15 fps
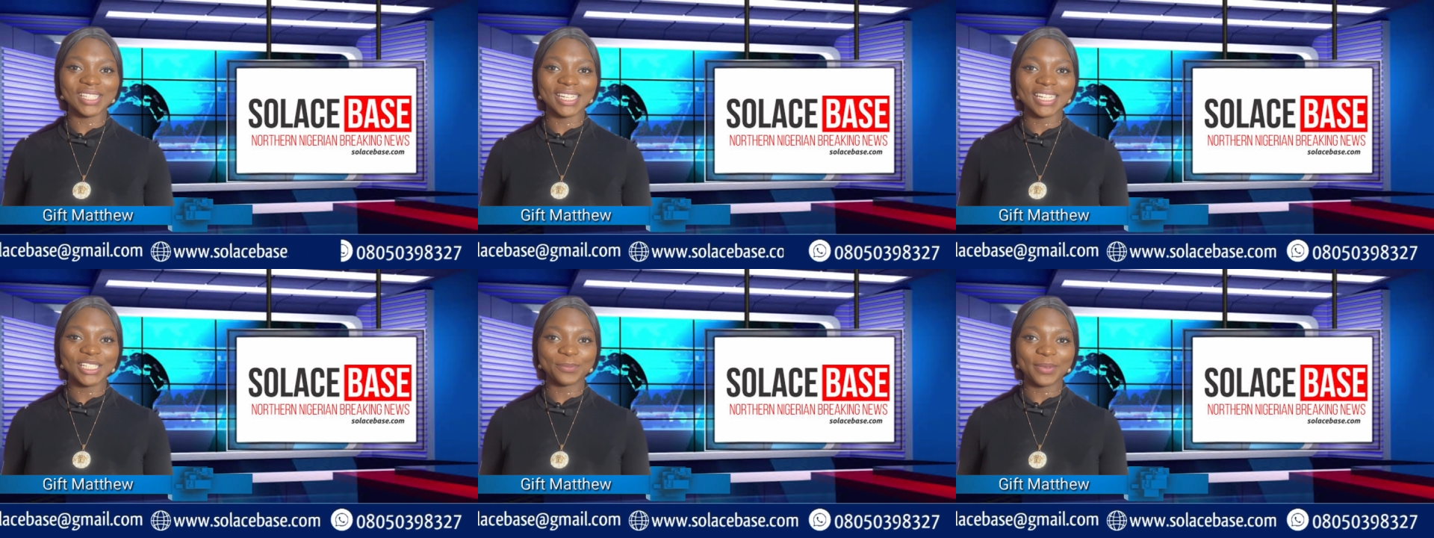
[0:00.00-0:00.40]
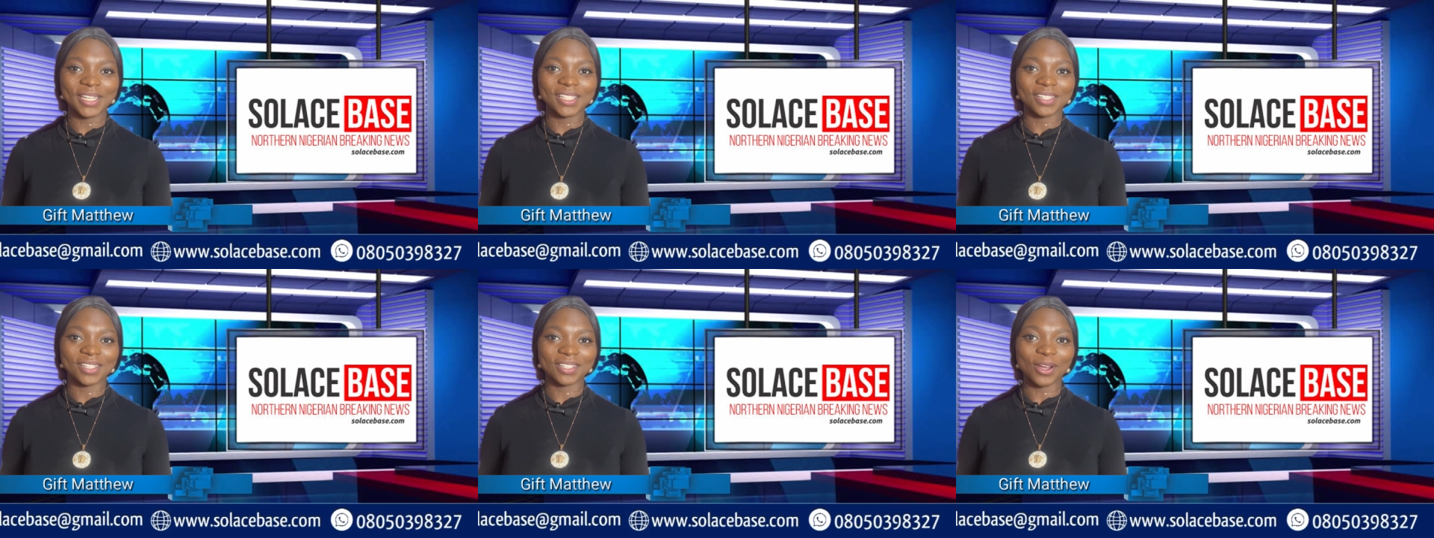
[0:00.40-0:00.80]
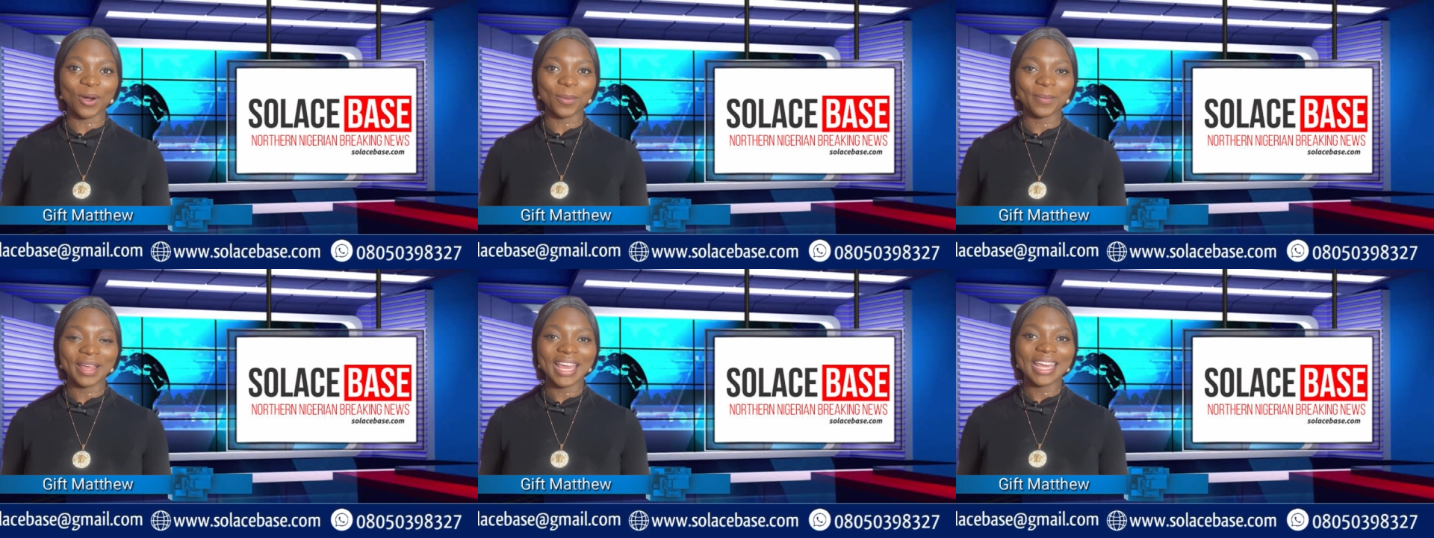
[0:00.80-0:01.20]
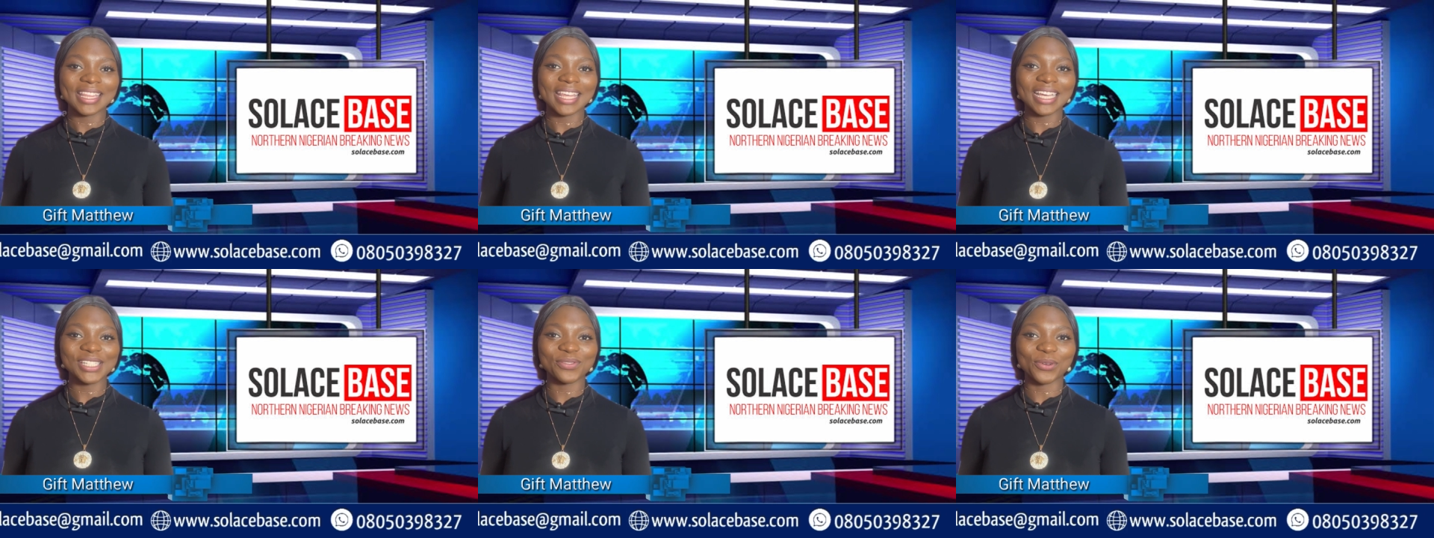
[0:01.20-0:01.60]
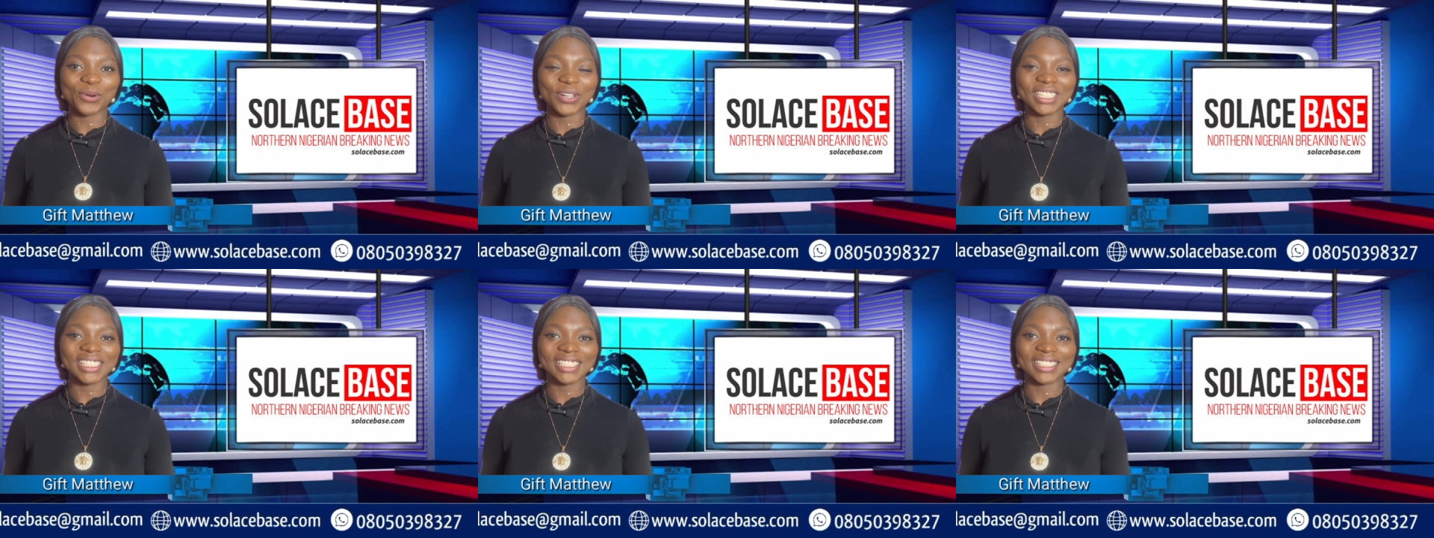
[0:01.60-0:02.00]
or soleilsbase.com. Thanks
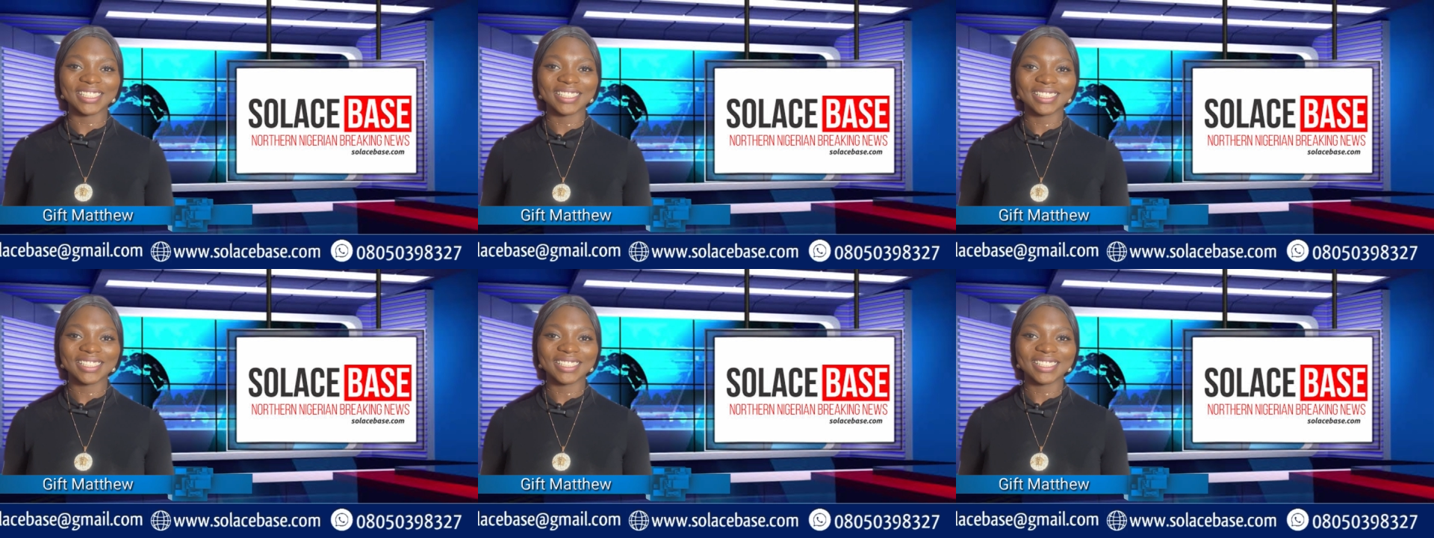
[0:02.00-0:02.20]
for watching.